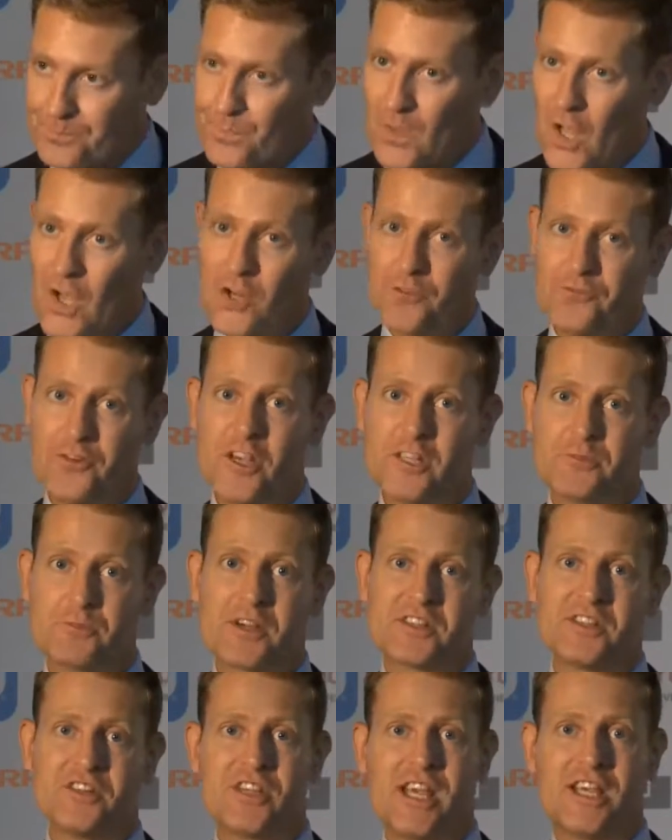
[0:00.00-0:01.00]
And our first
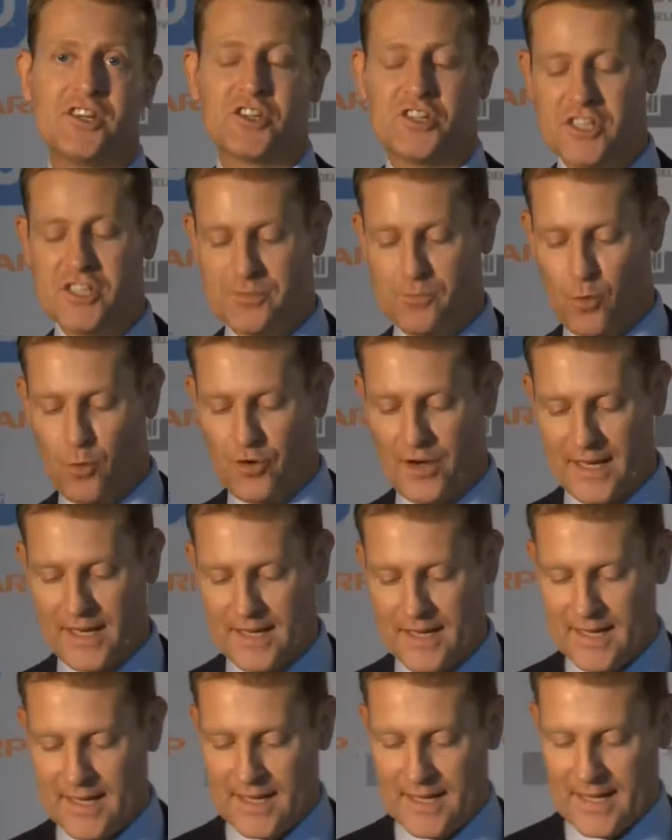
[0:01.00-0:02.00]
presentation this morning
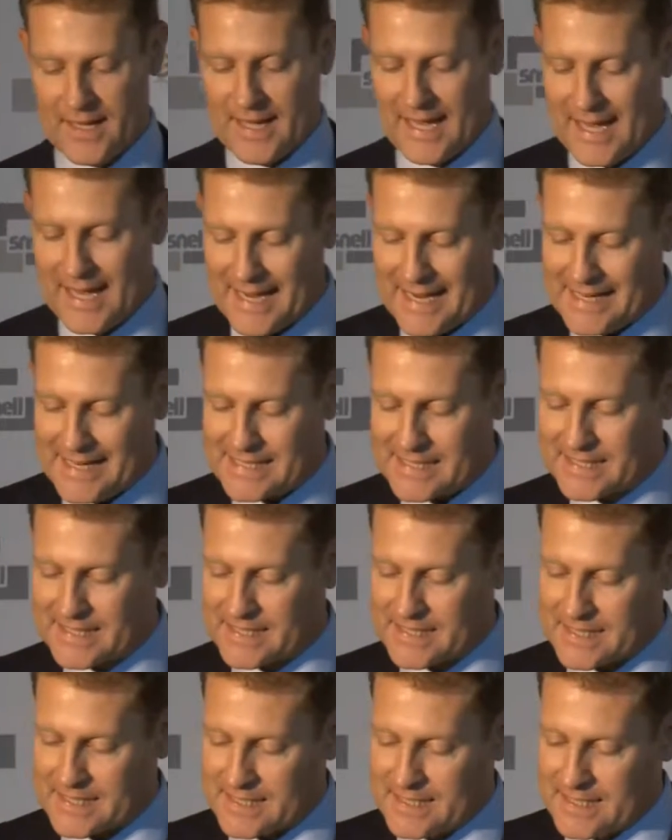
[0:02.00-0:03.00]

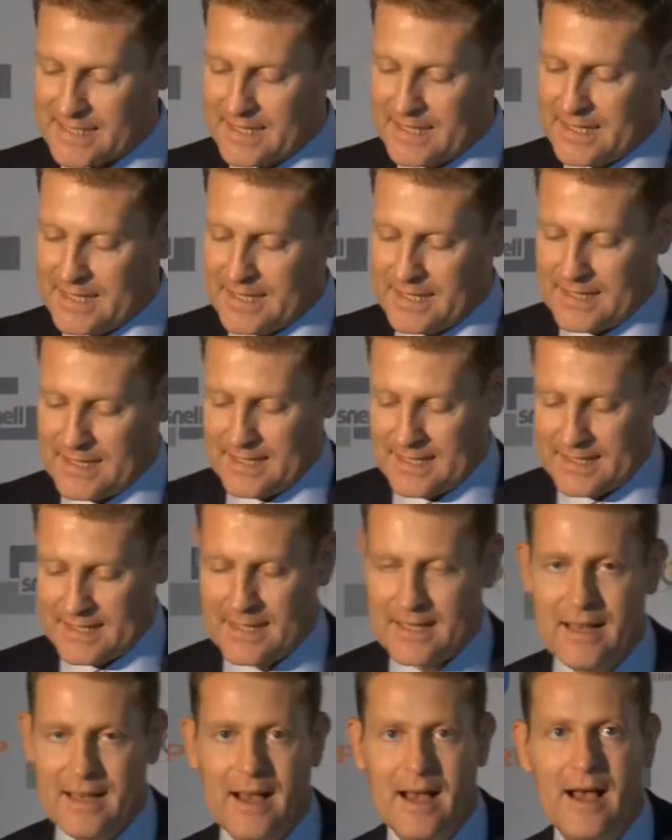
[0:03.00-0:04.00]
is
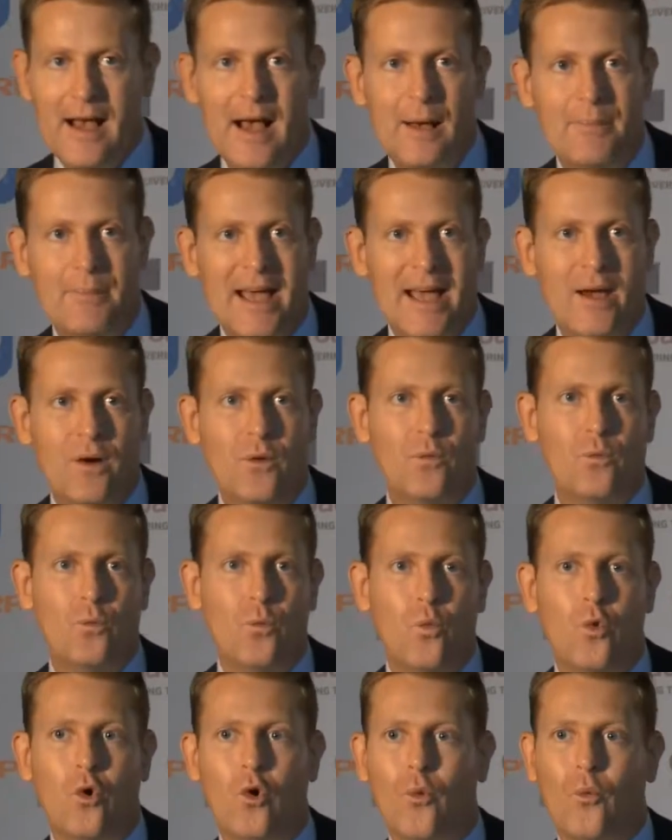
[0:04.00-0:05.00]
about
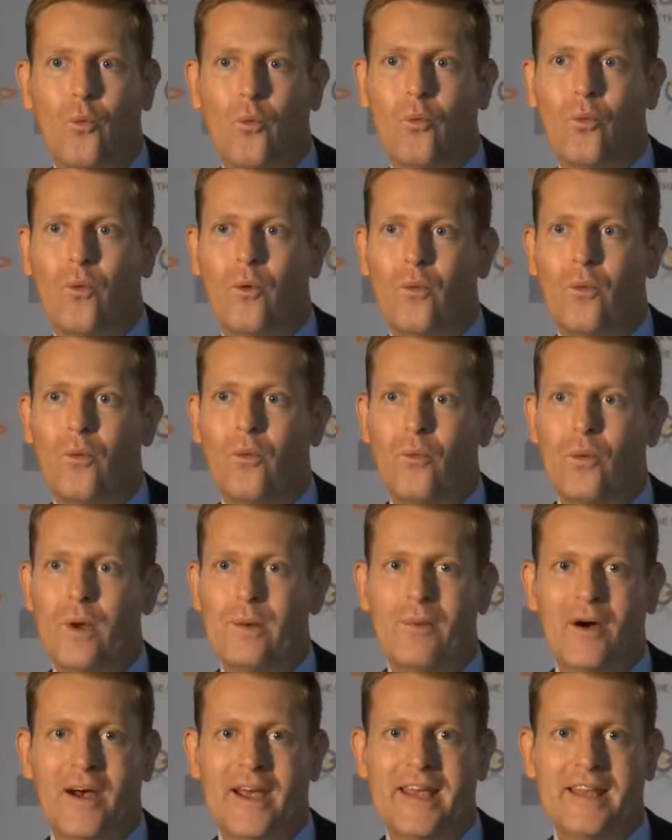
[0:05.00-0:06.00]
what we
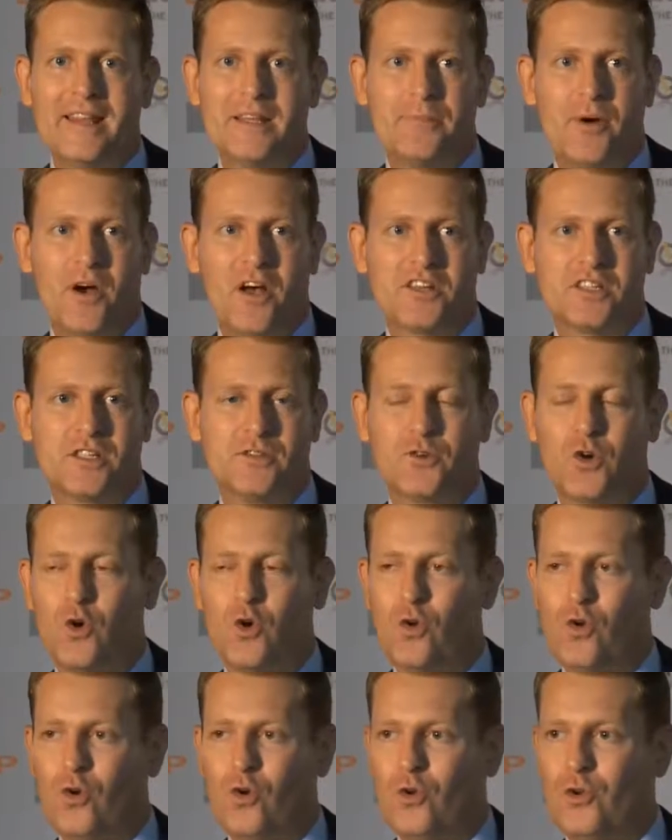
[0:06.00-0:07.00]
might in the past have
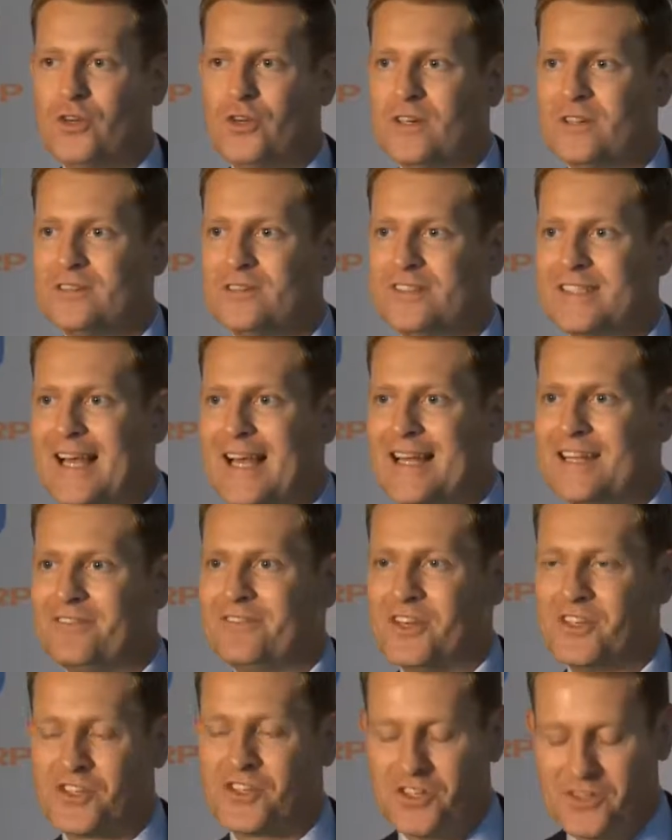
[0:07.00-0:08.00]
called
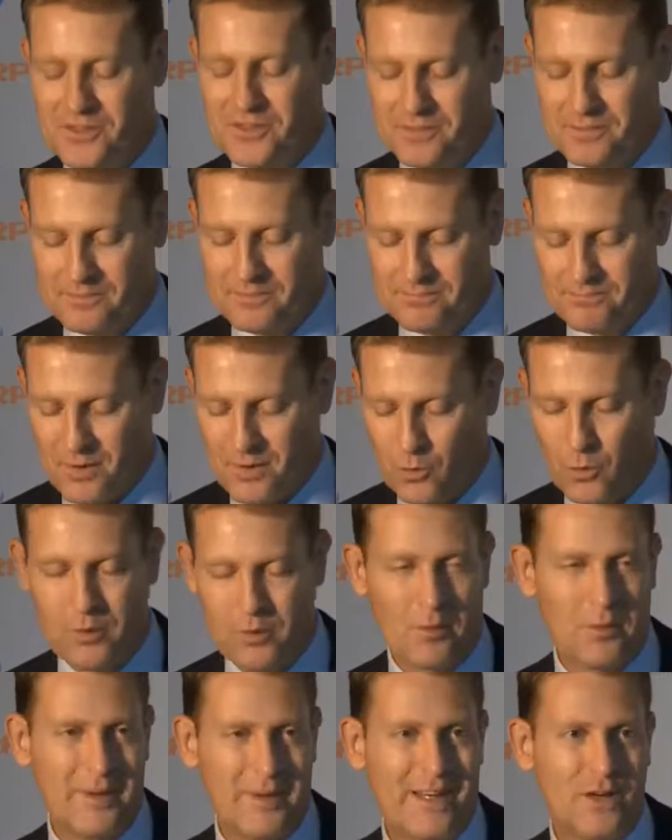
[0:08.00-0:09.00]
television, but we'll
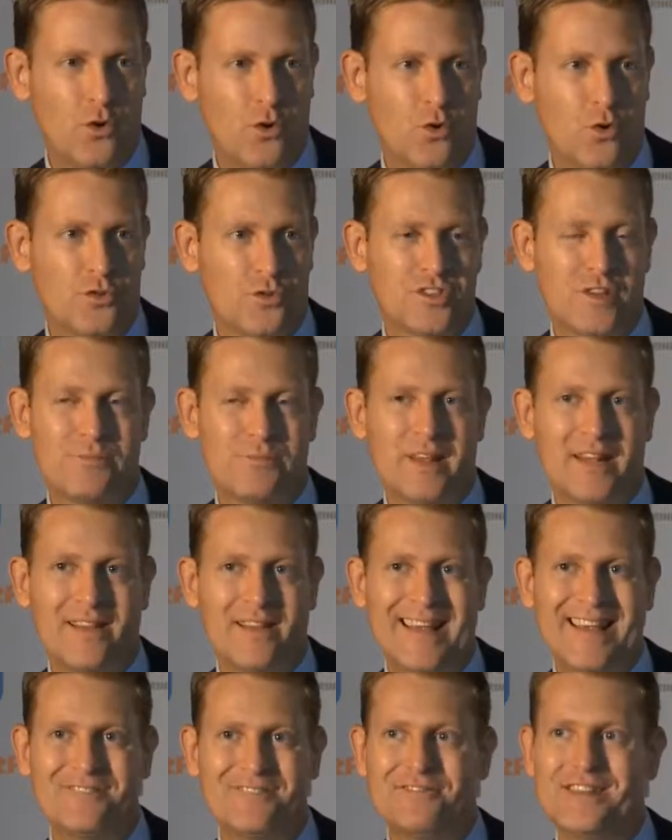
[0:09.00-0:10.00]
probably call something
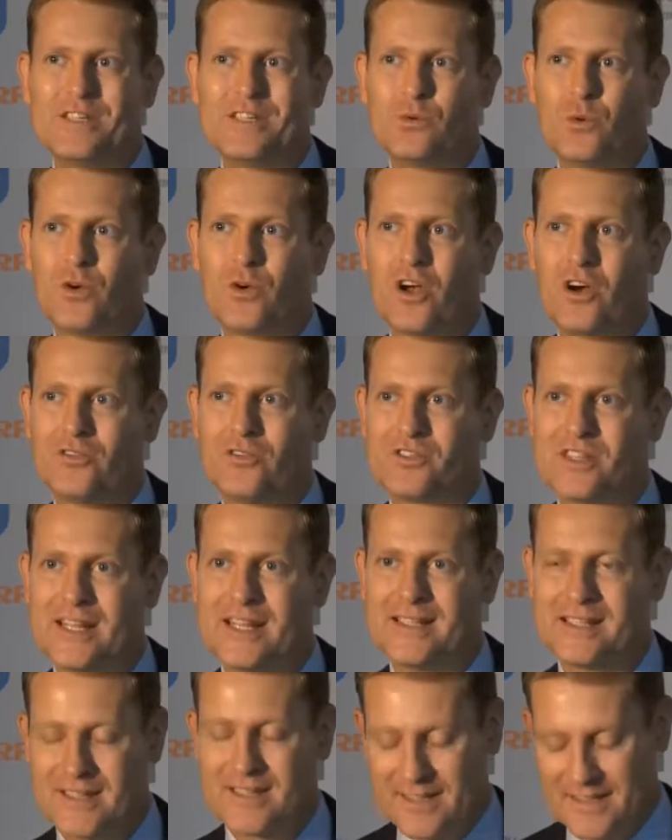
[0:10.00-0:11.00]
like visual
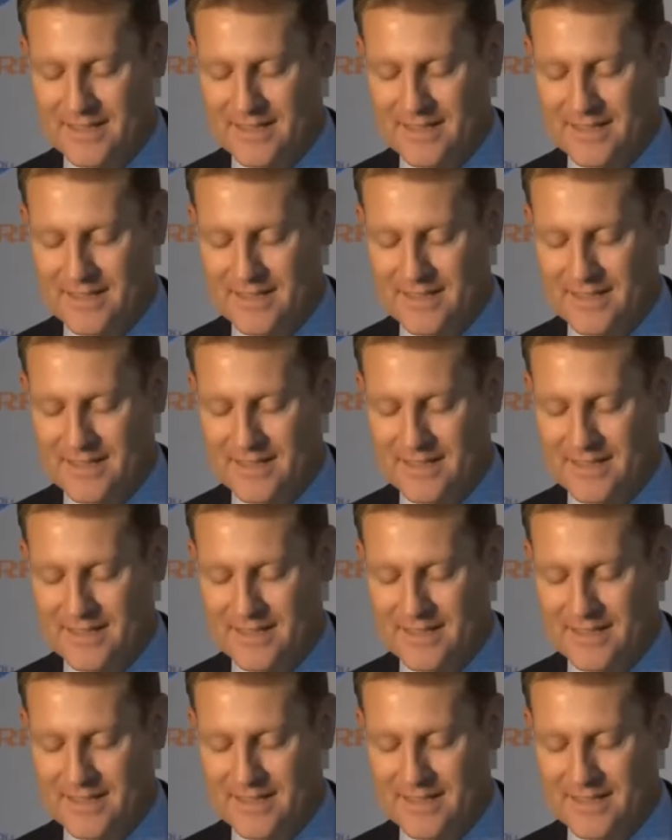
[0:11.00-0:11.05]
content